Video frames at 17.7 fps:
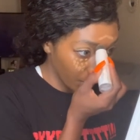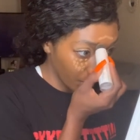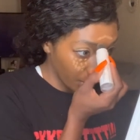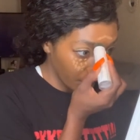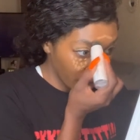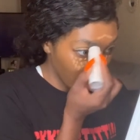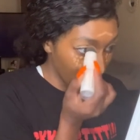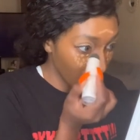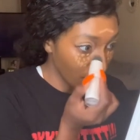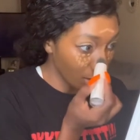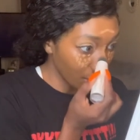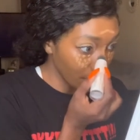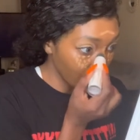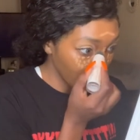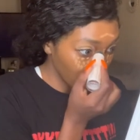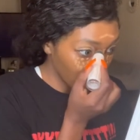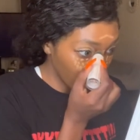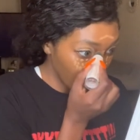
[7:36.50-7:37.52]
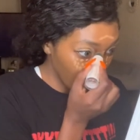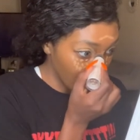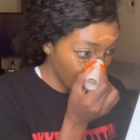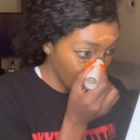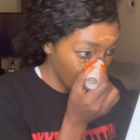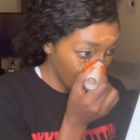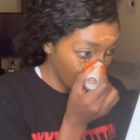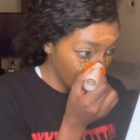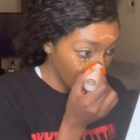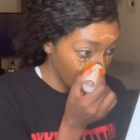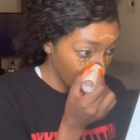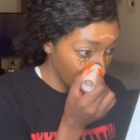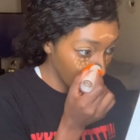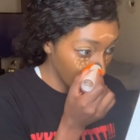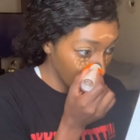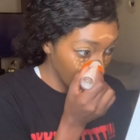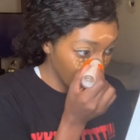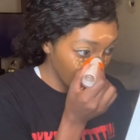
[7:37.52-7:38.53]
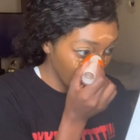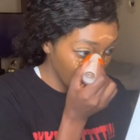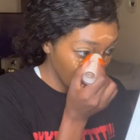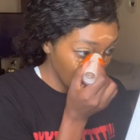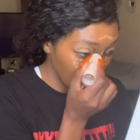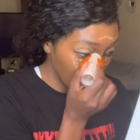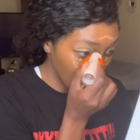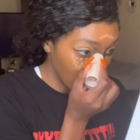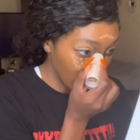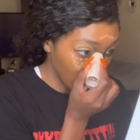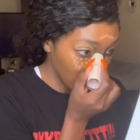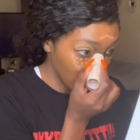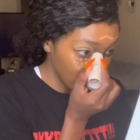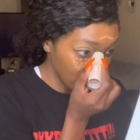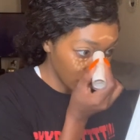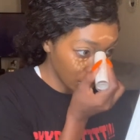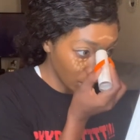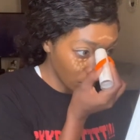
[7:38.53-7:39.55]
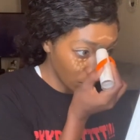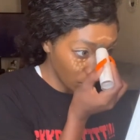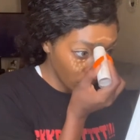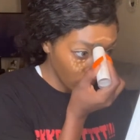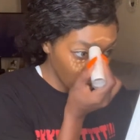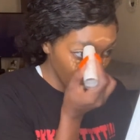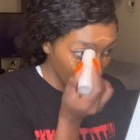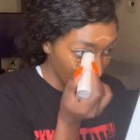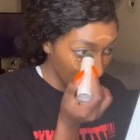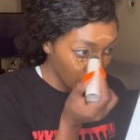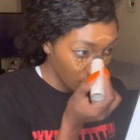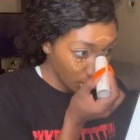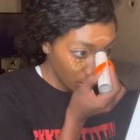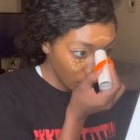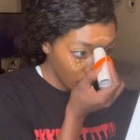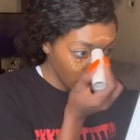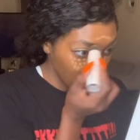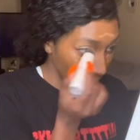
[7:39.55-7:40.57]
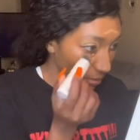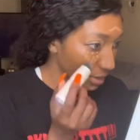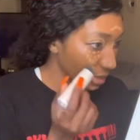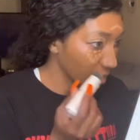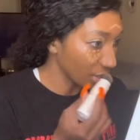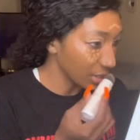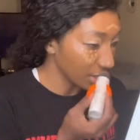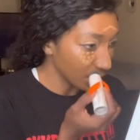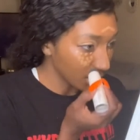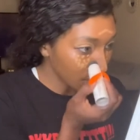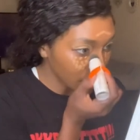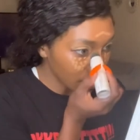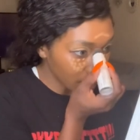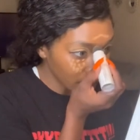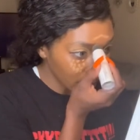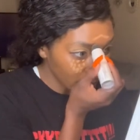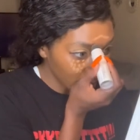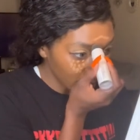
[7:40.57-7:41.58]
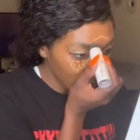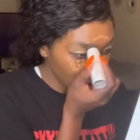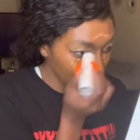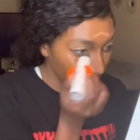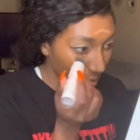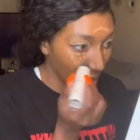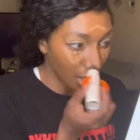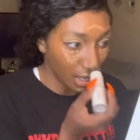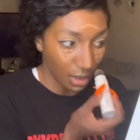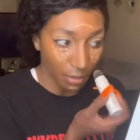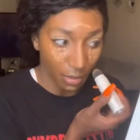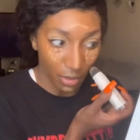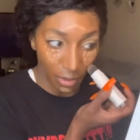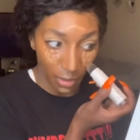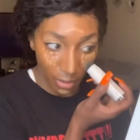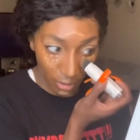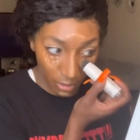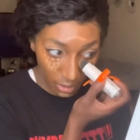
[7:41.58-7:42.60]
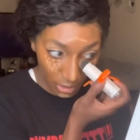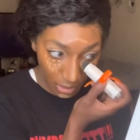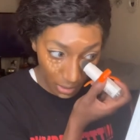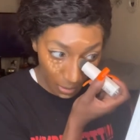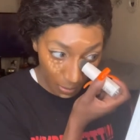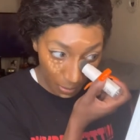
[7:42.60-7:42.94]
but I don't let it dry or none of that. I just go directly into this, into my eyebrows.